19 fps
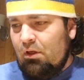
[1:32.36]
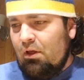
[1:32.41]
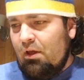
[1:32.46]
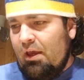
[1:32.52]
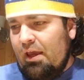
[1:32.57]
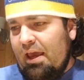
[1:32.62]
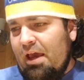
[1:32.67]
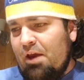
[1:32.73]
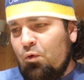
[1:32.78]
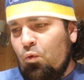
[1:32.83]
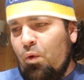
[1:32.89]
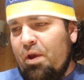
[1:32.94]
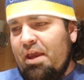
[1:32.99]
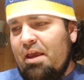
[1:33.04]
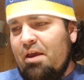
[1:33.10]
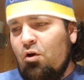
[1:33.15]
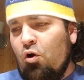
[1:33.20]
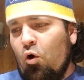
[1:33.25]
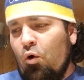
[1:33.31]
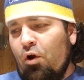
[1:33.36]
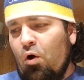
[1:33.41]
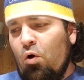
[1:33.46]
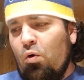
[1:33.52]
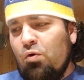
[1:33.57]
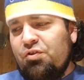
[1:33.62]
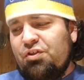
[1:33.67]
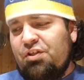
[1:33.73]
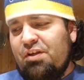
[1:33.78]
And we go to
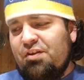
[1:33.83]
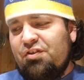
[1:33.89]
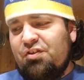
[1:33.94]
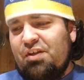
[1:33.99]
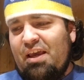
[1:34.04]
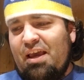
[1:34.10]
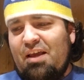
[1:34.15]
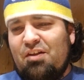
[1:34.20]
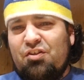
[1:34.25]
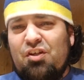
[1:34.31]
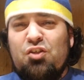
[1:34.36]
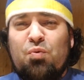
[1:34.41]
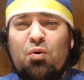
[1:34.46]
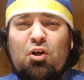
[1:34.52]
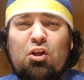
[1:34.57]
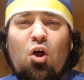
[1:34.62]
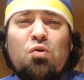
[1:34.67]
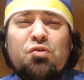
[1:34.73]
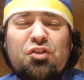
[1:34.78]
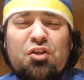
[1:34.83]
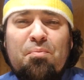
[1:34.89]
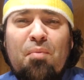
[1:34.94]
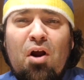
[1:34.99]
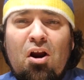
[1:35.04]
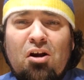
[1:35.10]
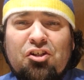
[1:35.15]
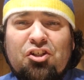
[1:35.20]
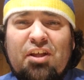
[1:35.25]
Hostess, and since we're close to
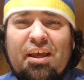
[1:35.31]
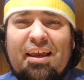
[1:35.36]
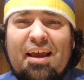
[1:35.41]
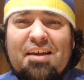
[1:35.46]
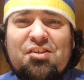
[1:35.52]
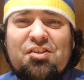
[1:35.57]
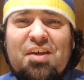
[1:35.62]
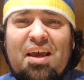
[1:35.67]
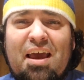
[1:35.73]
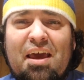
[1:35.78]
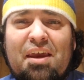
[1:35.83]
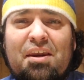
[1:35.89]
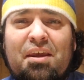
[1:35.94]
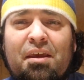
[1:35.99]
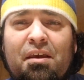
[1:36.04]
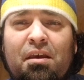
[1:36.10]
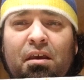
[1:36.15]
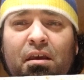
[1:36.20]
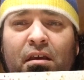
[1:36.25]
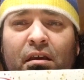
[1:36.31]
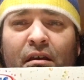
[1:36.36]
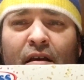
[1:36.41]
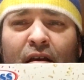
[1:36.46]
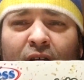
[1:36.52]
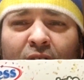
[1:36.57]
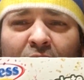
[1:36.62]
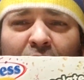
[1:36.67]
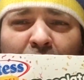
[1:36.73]
March, like I said,
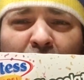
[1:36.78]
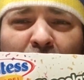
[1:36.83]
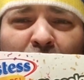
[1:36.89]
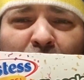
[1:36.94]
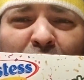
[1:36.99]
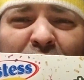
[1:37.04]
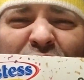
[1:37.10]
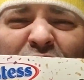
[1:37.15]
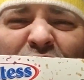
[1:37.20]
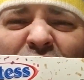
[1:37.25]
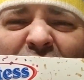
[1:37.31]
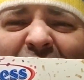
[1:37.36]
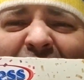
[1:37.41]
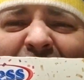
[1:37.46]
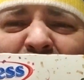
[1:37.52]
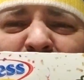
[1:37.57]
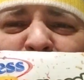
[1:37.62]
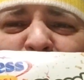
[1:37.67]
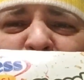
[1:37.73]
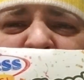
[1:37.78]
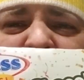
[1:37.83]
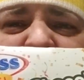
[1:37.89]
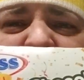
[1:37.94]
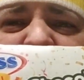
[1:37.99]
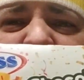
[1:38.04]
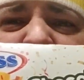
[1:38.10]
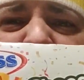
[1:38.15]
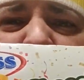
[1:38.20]
this is kind of
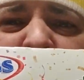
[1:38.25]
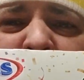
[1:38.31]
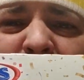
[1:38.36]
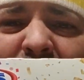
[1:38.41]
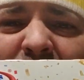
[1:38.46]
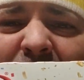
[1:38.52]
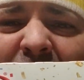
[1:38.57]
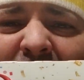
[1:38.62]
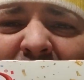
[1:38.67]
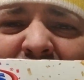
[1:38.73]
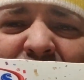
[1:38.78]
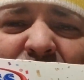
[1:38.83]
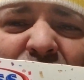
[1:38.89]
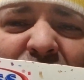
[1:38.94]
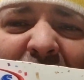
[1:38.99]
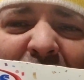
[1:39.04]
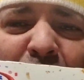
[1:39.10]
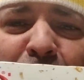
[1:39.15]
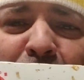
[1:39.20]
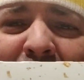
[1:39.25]
a like St.